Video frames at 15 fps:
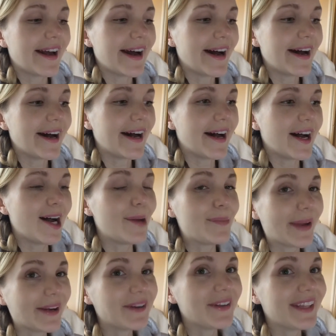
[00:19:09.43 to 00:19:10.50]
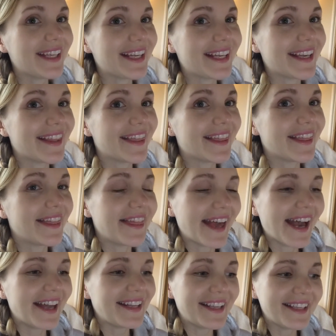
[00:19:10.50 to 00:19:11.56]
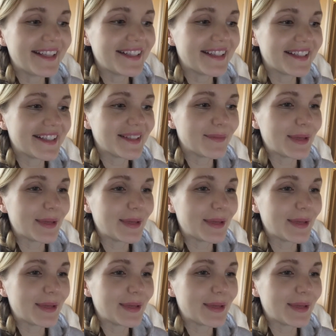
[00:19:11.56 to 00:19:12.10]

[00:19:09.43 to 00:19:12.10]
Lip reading: Apparently that is